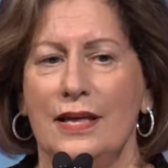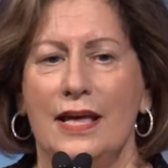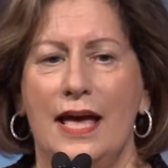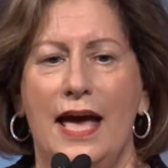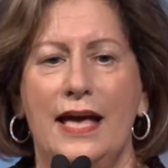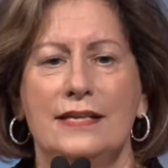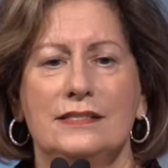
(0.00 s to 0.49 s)

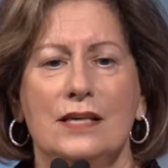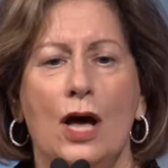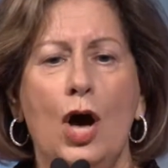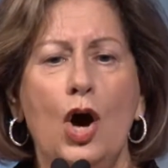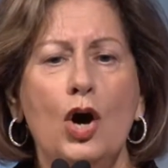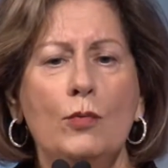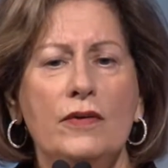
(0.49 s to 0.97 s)
As the
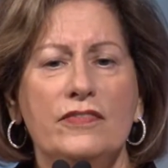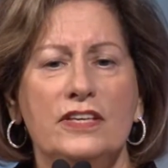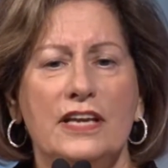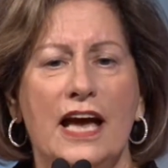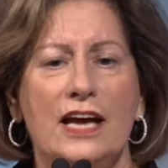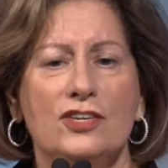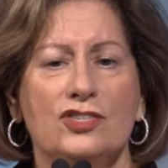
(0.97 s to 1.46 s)
home of the
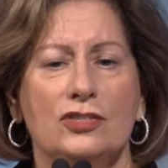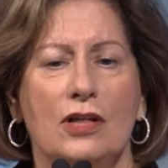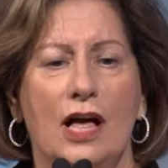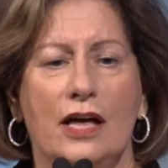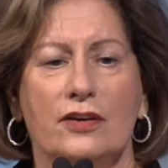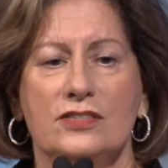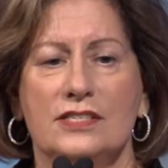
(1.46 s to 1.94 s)
National
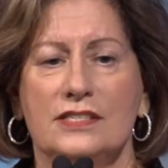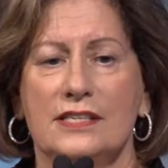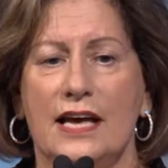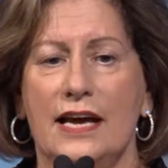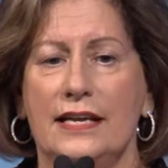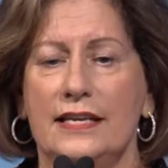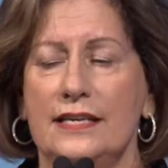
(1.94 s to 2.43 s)
Honor
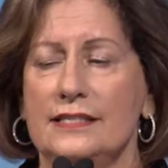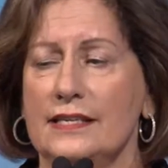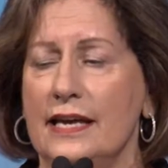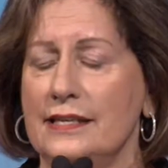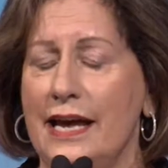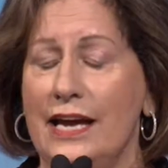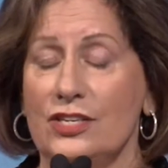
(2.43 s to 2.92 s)
Societies
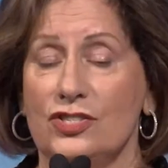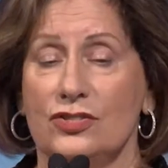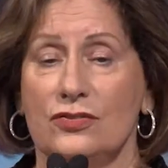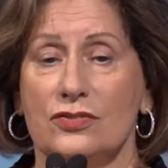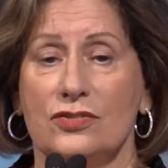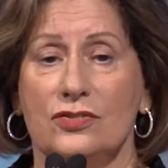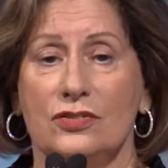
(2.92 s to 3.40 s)
and National
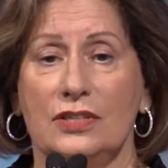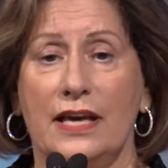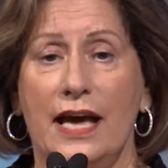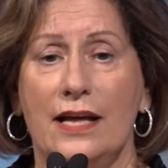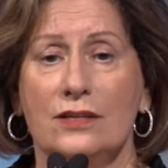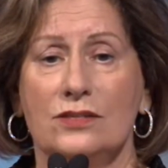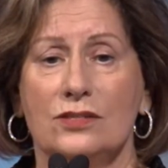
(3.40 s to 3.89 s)
Student
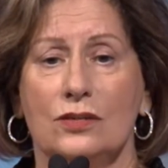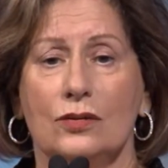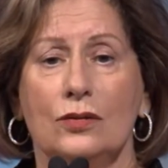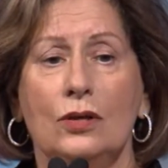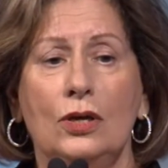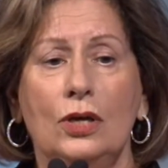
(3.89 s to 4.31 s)
Council,